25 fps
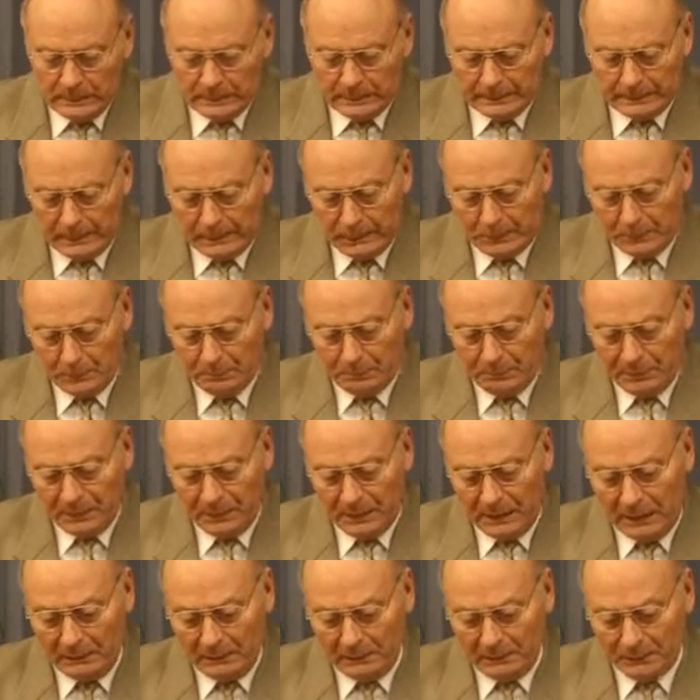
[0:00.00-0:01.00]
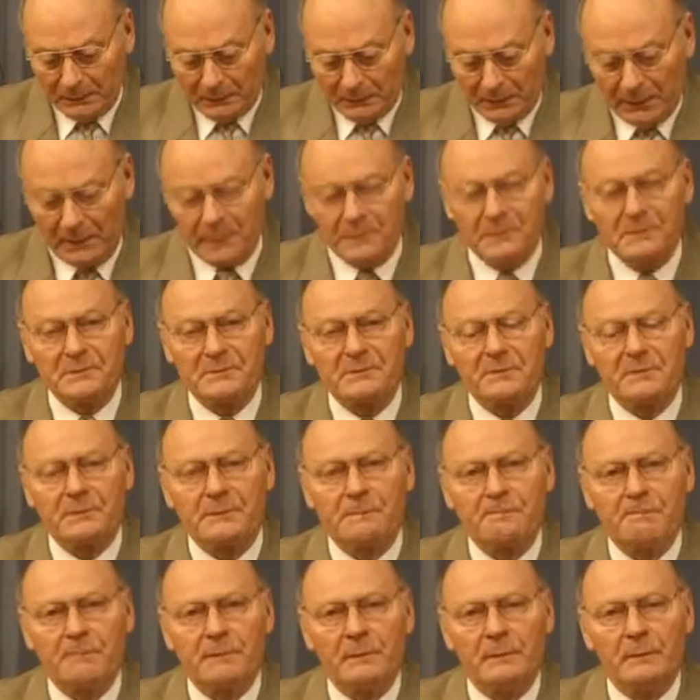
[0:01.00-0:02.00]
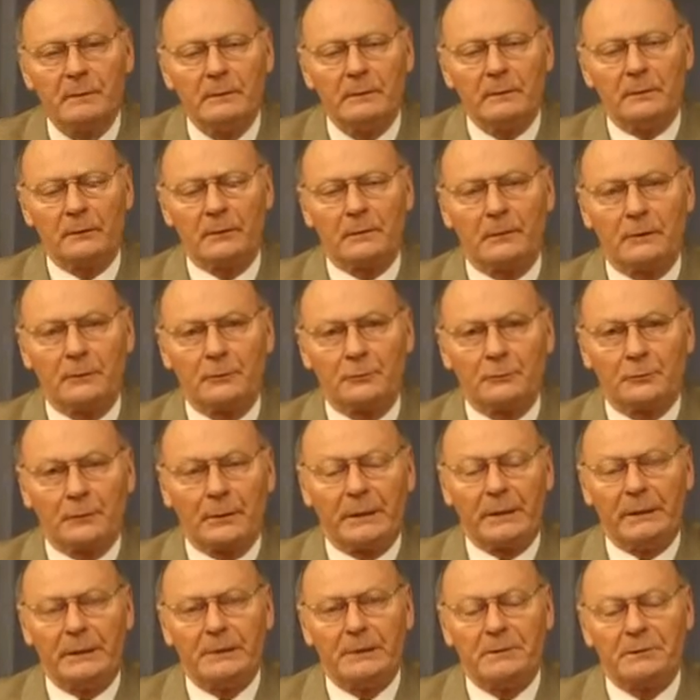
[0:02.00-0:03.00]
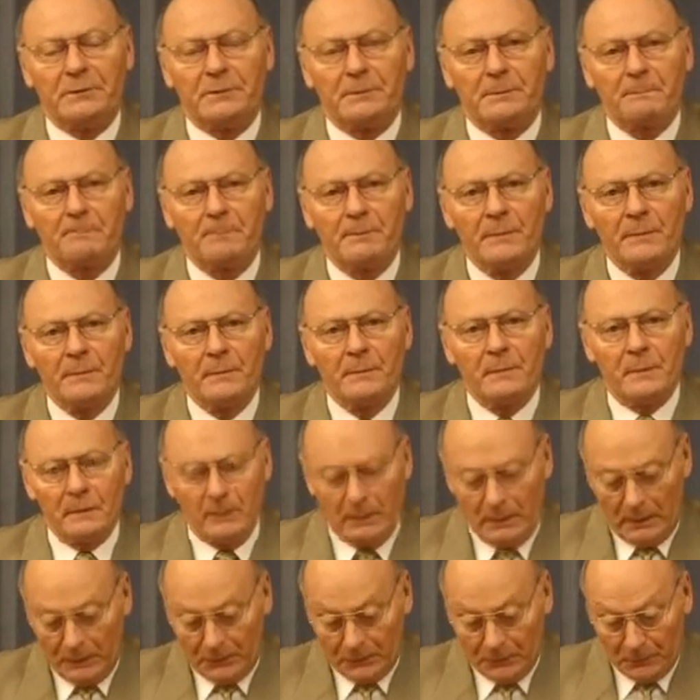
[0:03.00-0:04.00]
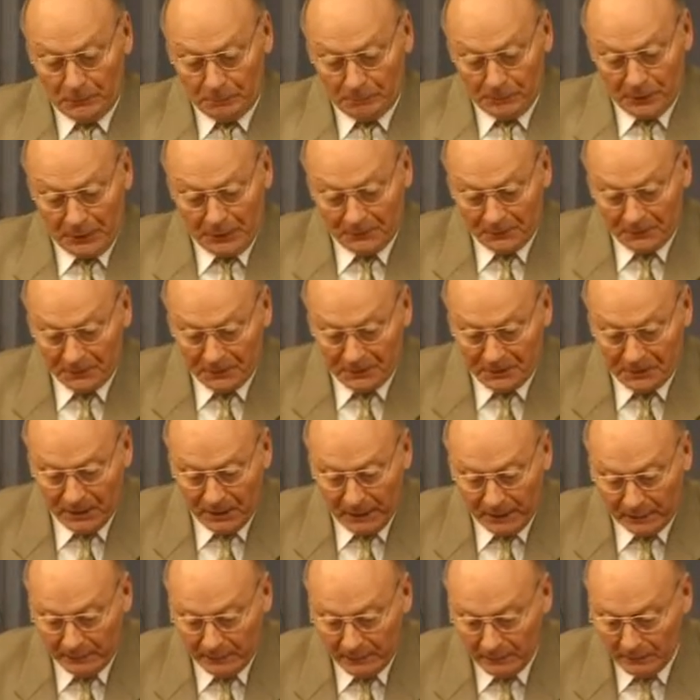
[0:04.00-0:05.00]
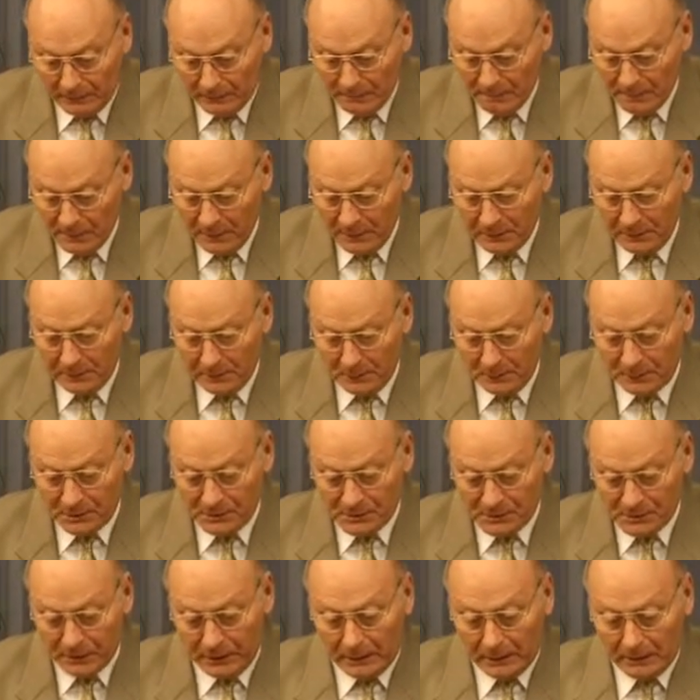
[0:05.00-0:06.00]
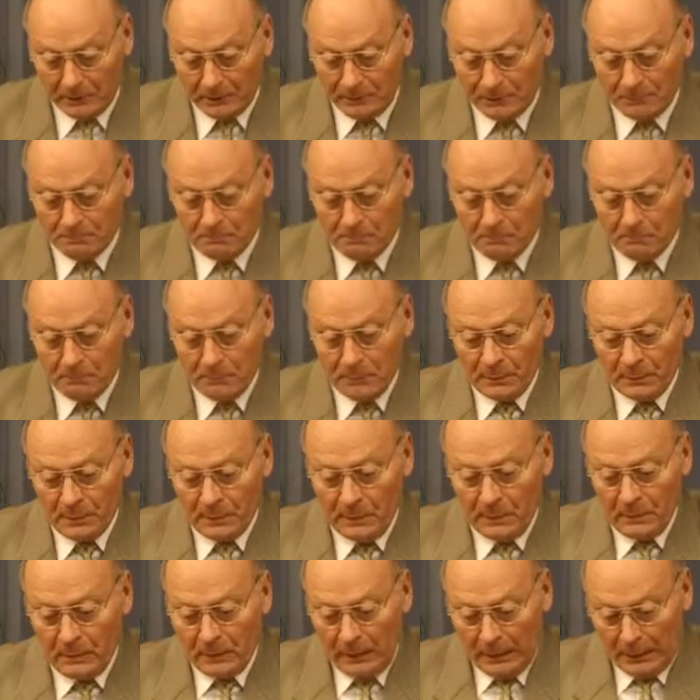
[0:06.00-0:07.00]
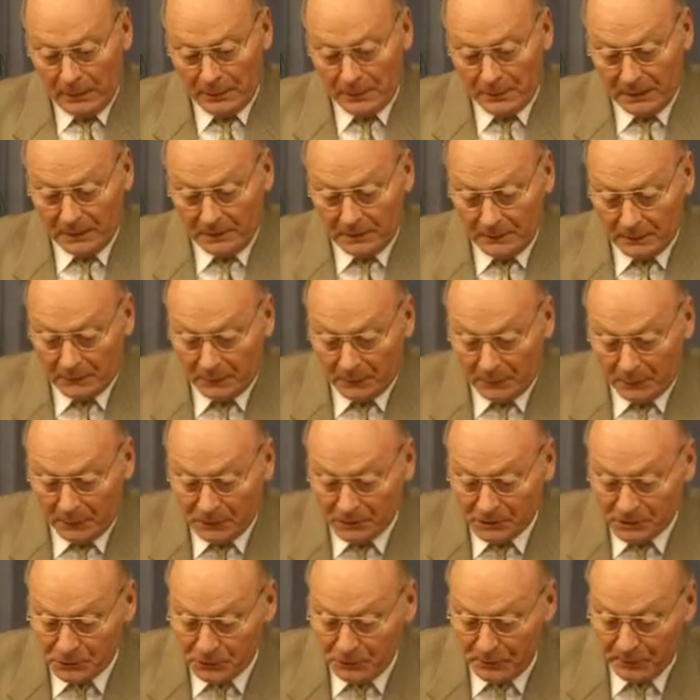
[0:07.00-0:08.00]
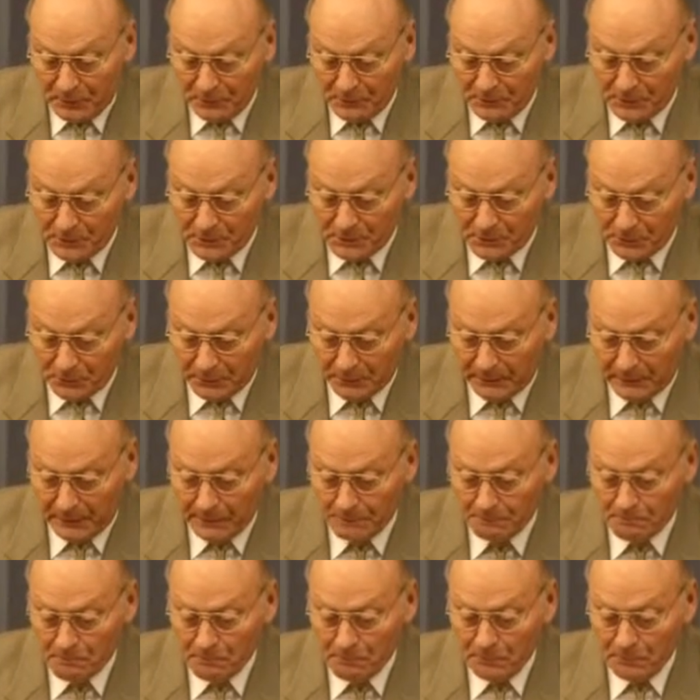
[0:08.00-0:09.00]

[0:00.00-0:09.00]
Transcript: Now, beloved friends, you can read in the prophet Daniel yourself. And then in verse 23,